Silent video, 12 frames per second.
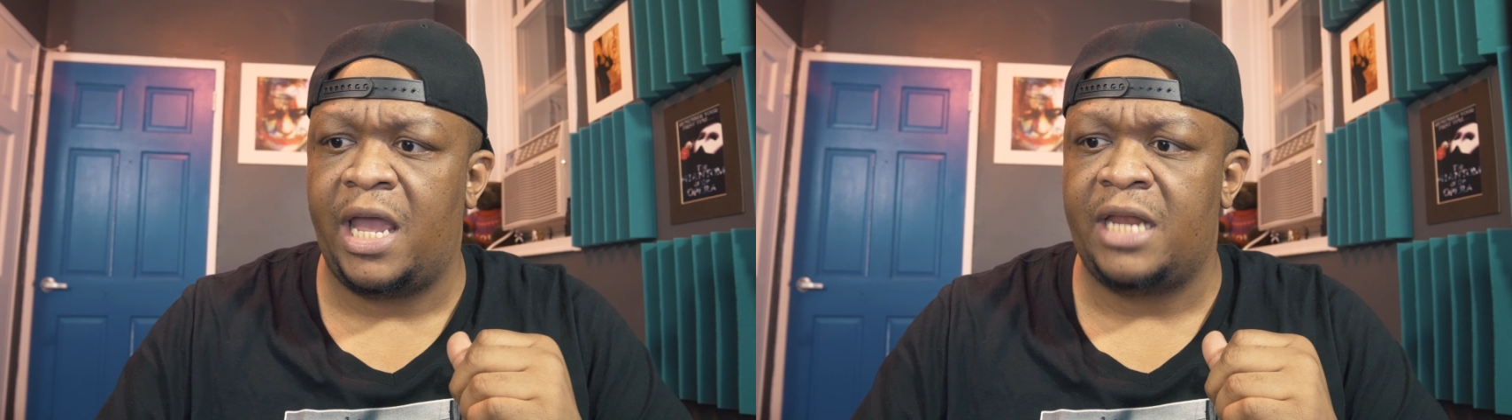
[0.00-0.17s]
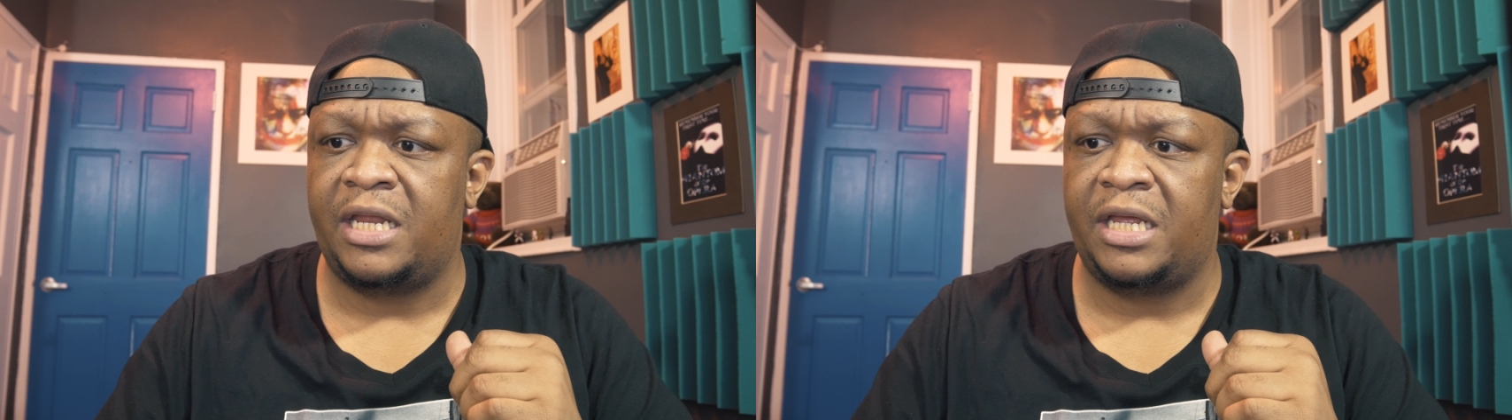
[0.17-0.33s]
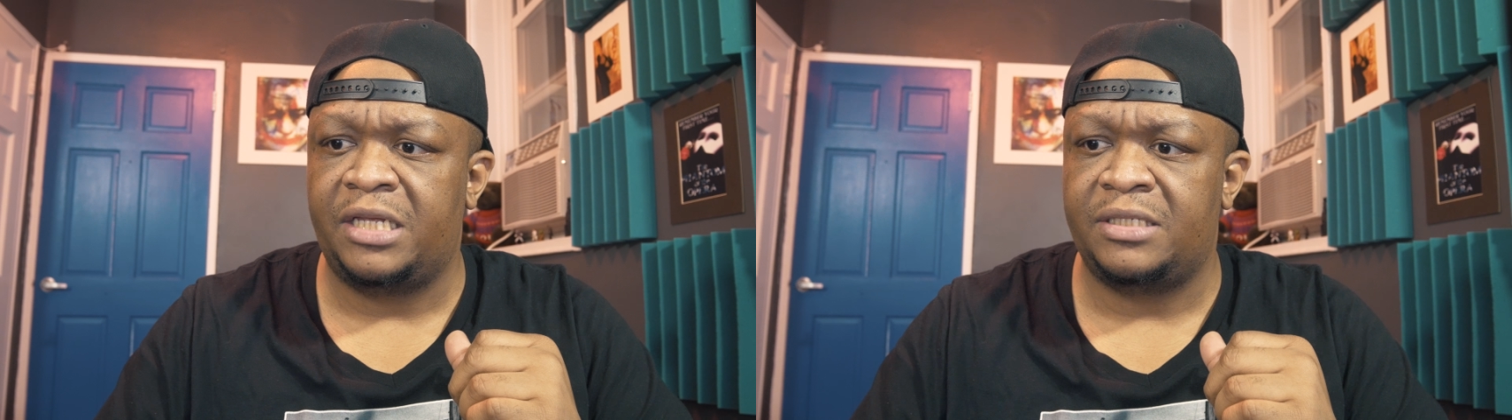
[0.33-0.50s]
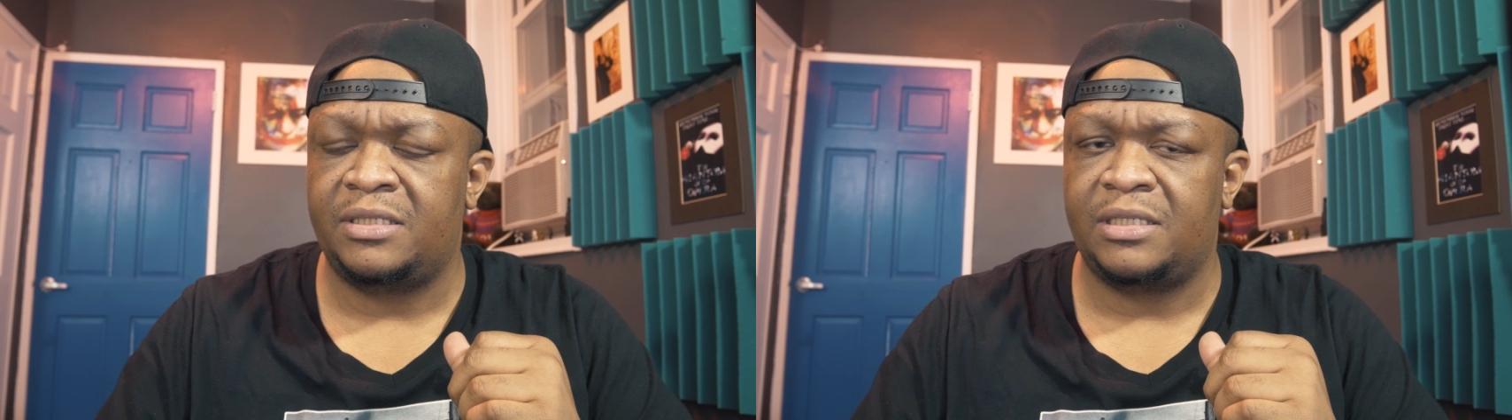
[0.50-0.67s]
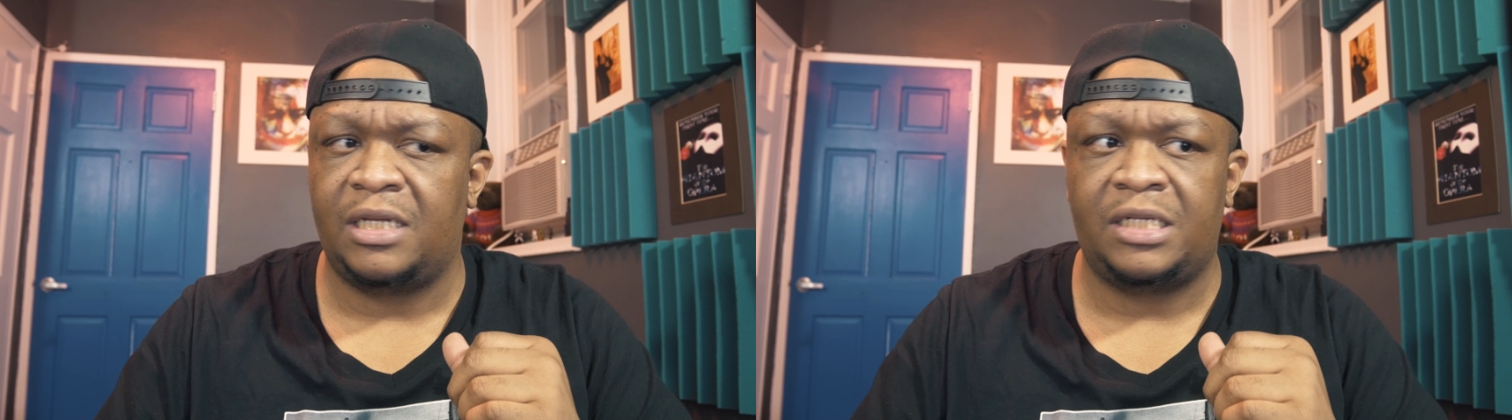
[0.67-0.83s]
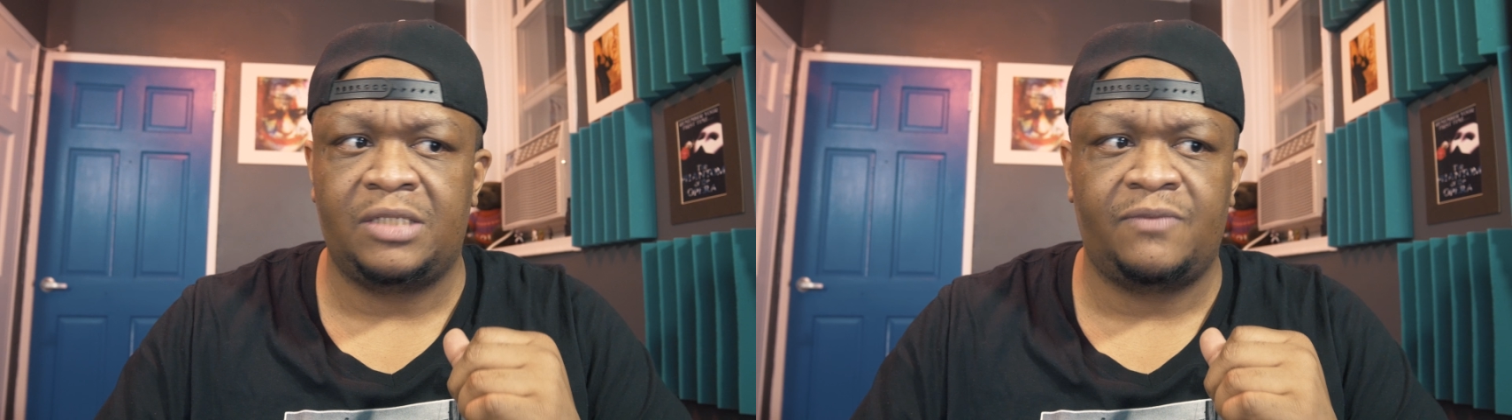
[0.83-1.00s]
and
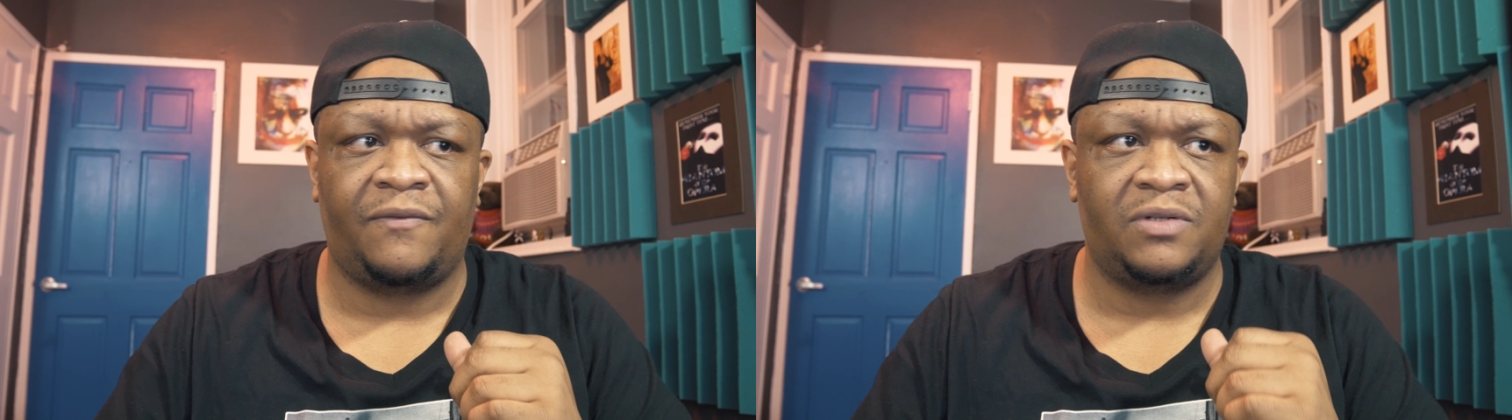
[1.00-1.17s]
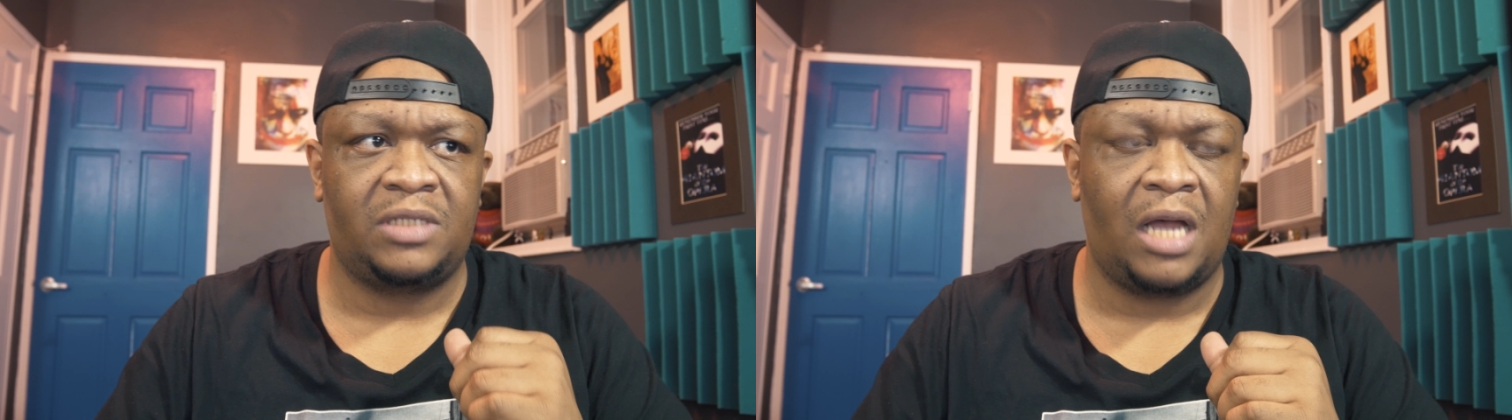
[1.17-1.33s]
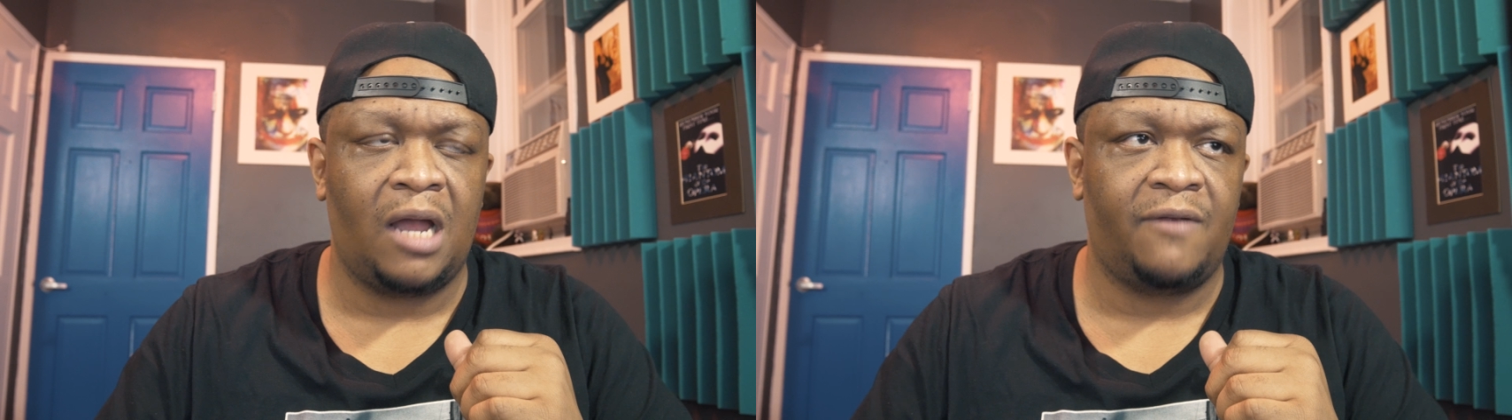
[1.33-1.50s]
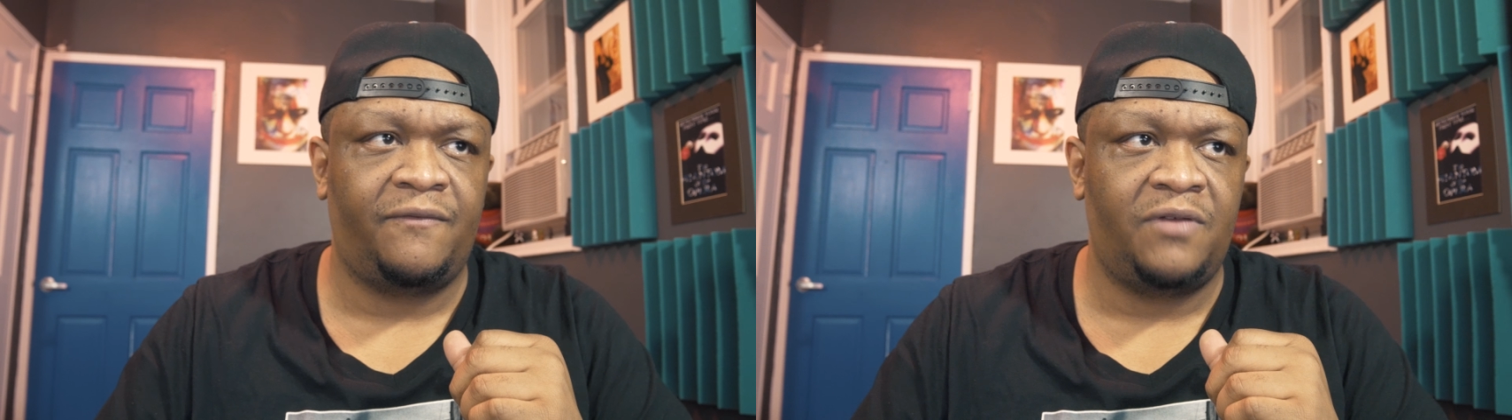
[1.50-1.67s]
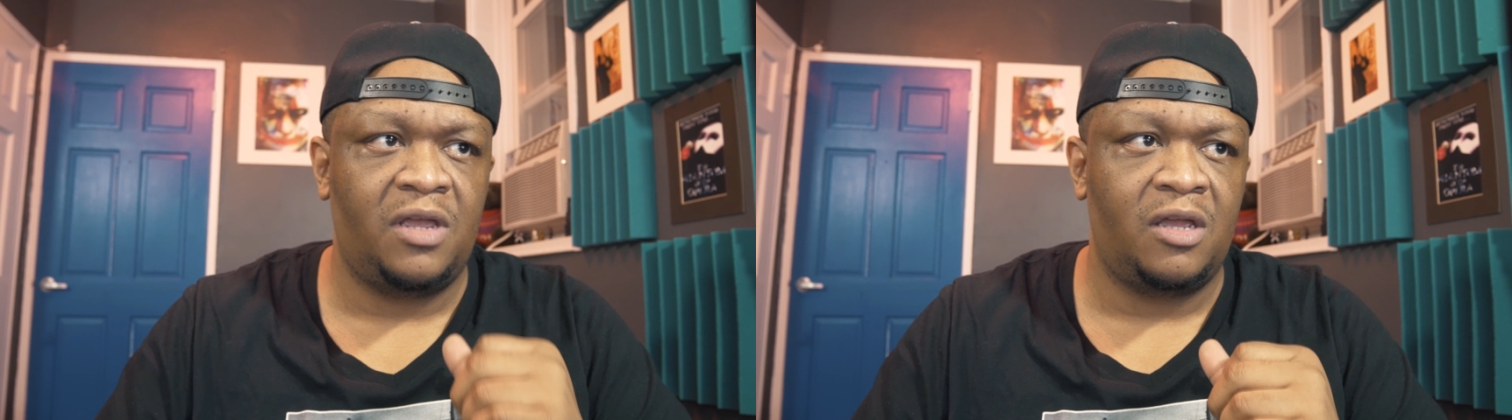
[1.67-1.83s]
his photography